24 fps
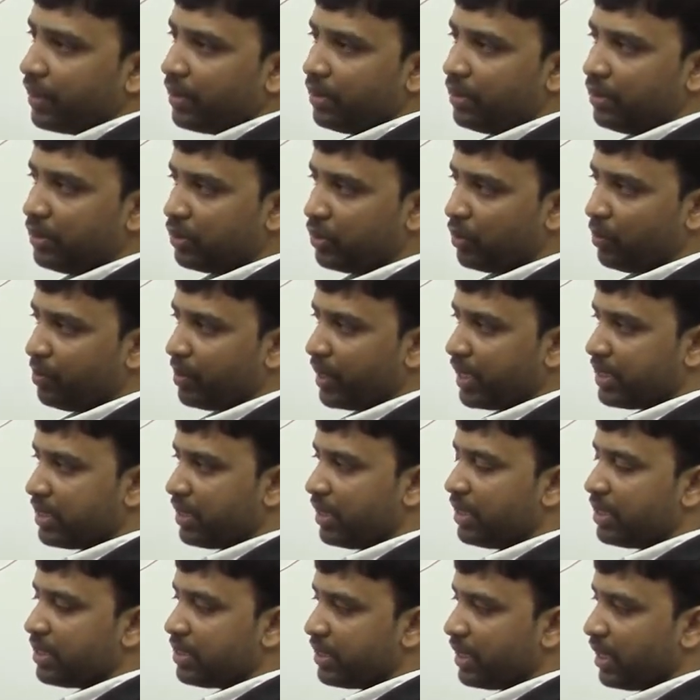So pressure
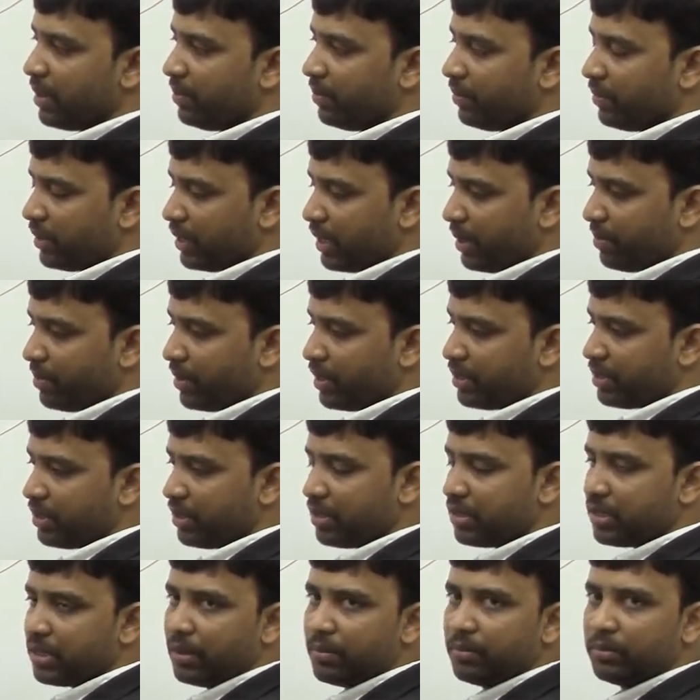is same, temperature
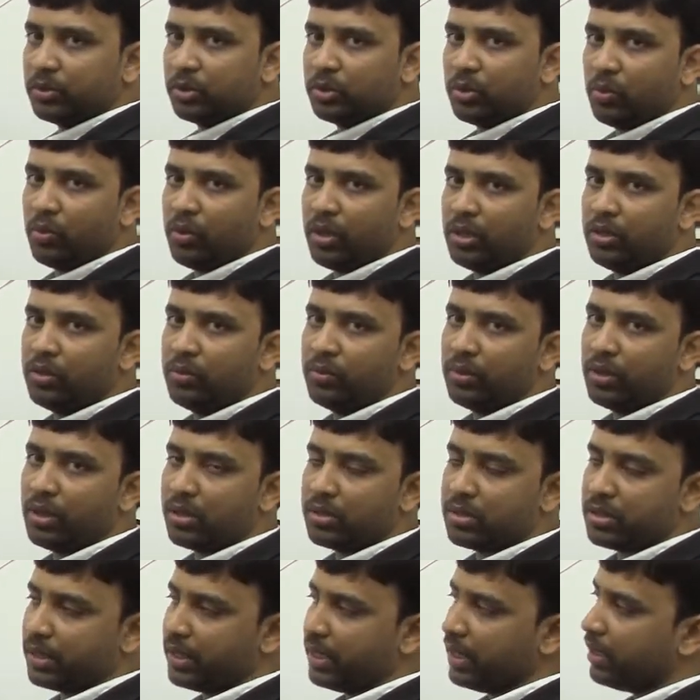is same, so volume will
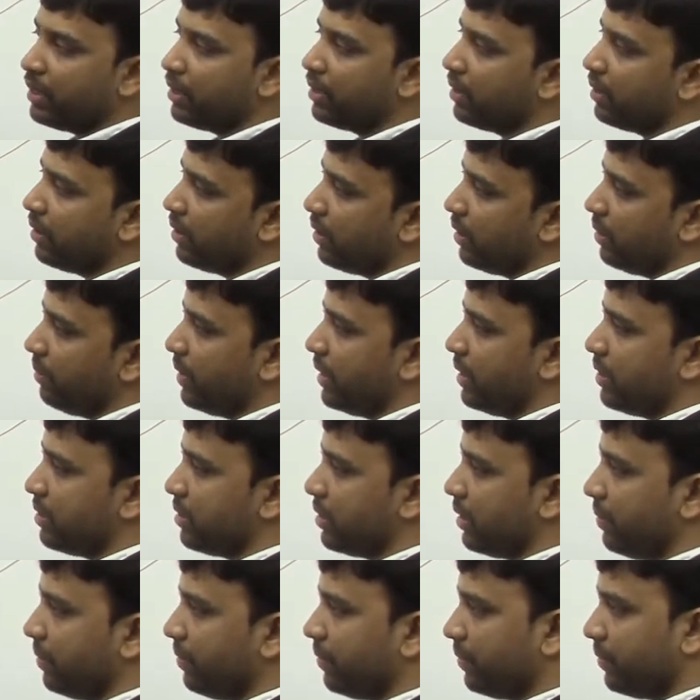also remain
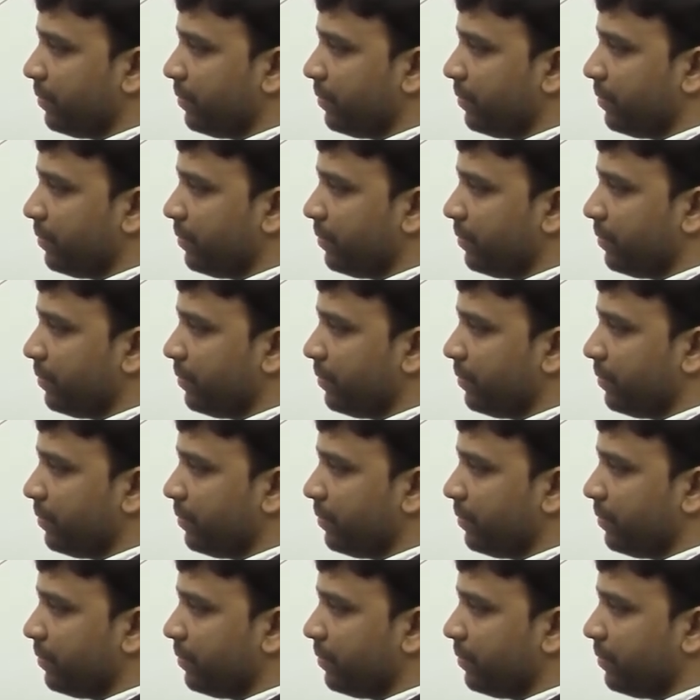same.